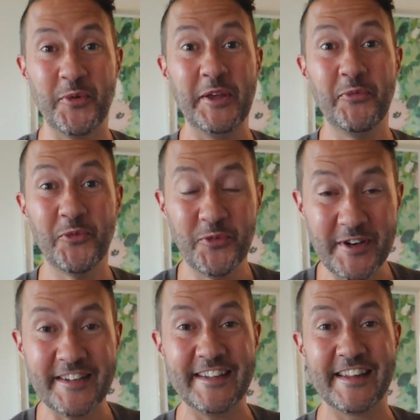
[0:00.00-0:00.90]
We
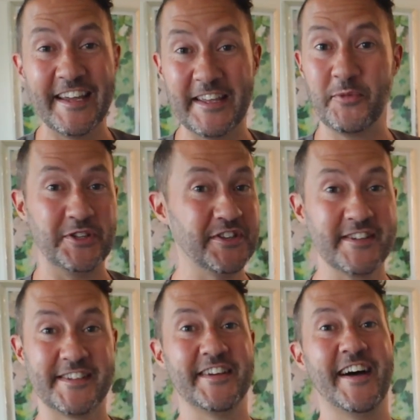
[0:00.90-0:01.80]
really like it. We
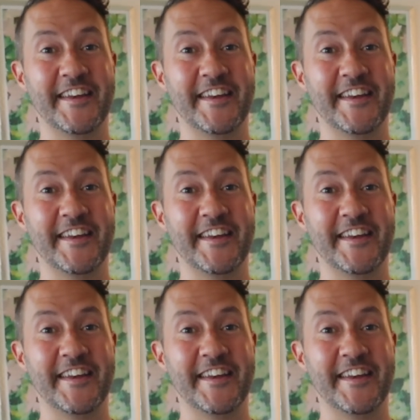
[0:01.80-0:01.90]
just got